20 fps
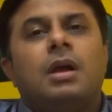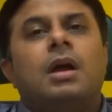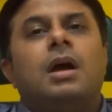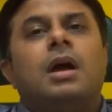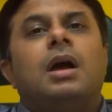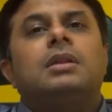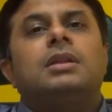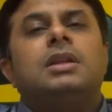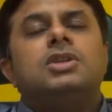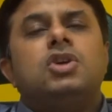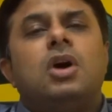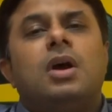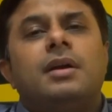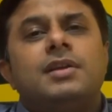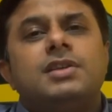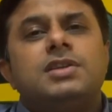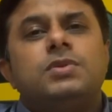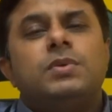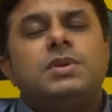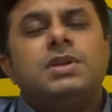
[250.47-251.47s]
The
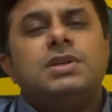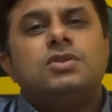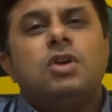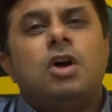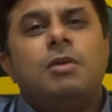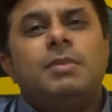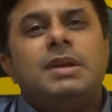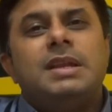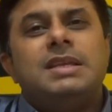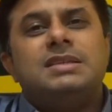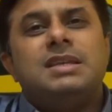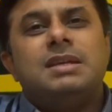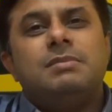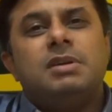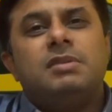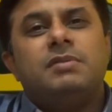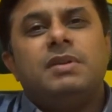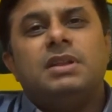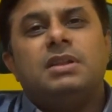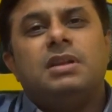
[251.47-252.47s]
jaundice which is normally seen
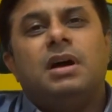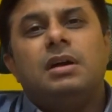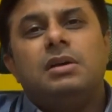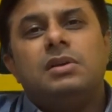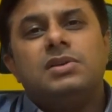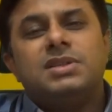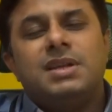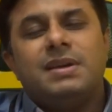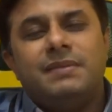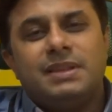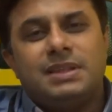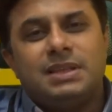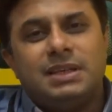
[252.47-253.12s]
between 3rd to 7th